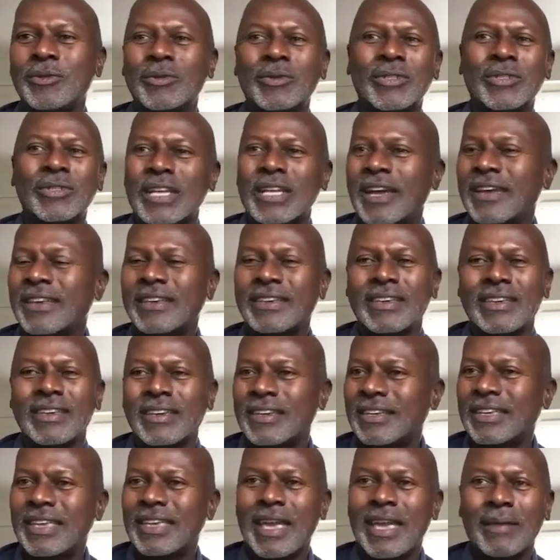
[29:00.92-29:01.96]
who goes hiking
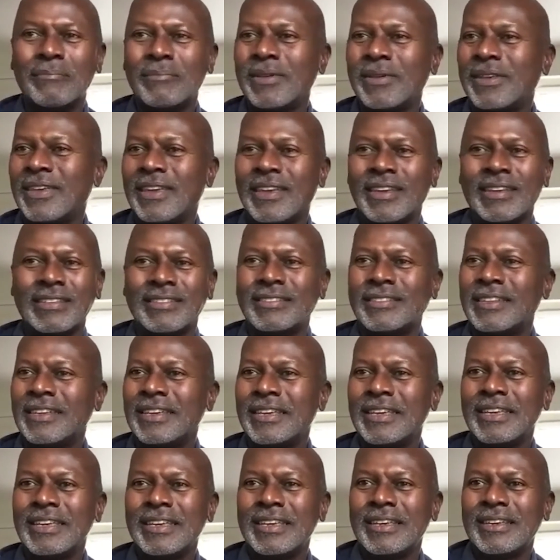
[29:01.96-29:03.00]
and camping
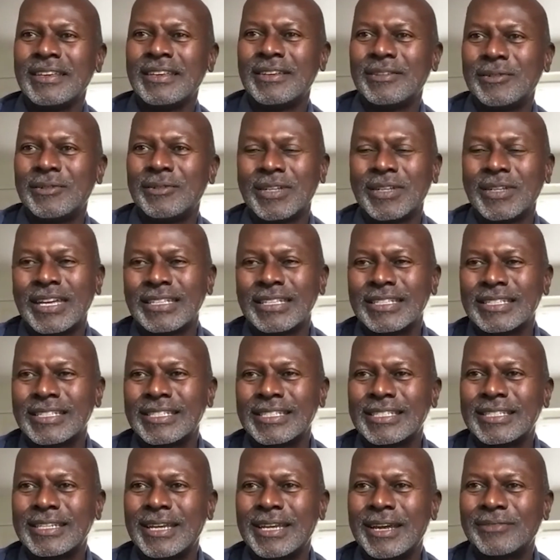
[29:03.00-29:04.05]
and all kinds of
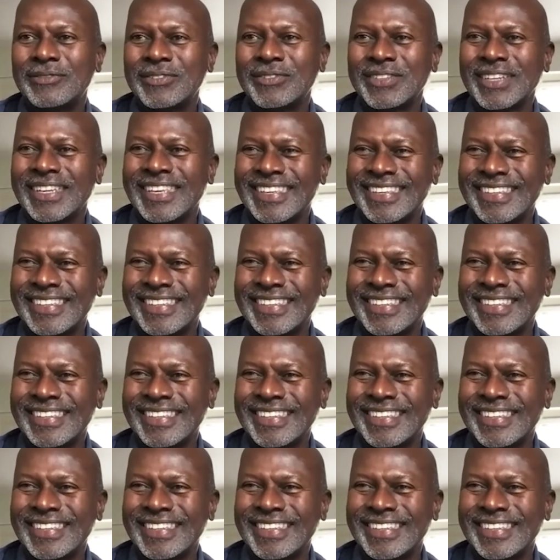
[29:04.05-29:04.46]
stuff.